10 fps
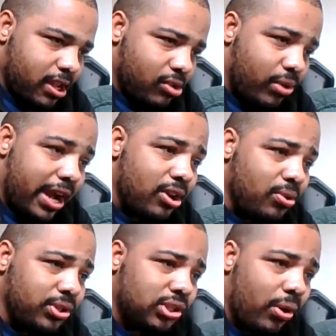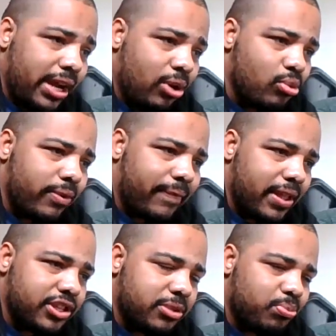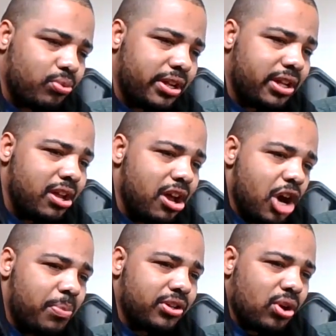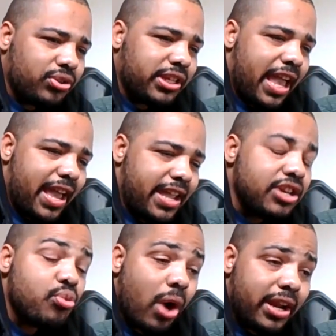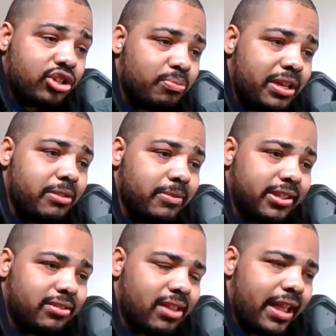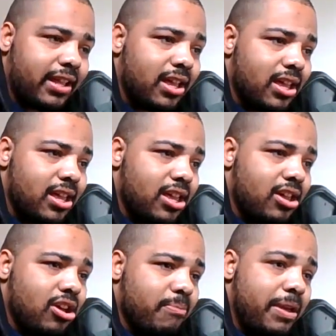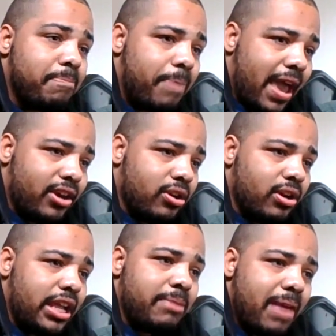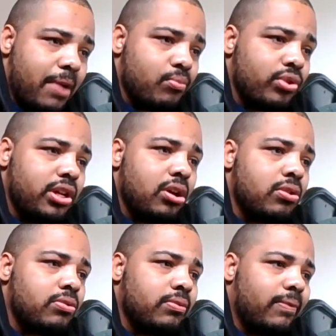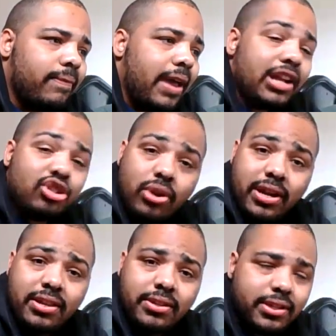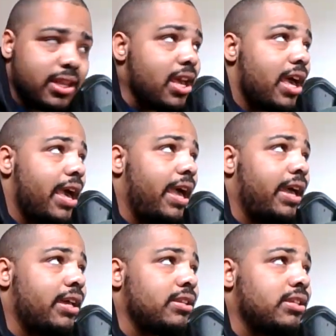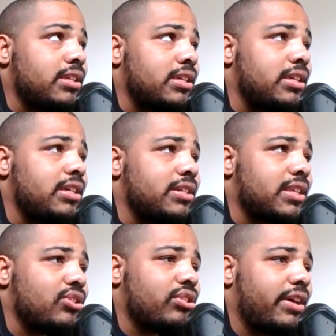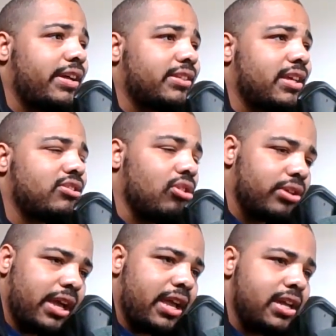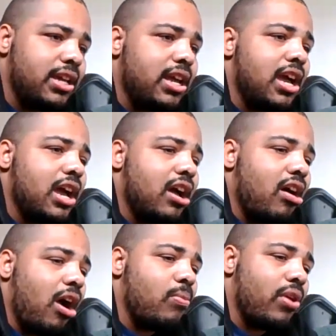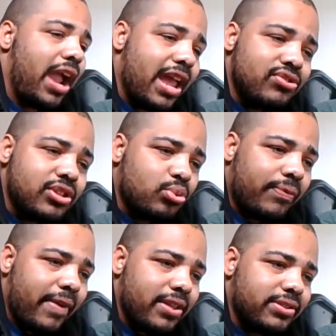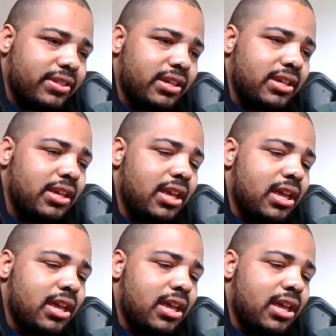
Kratos going down a revenge spree, but towards the end, wanting to be like be better in memory of Atreus, and he essentially like says, "Okay, I'm going to end this revenge thing.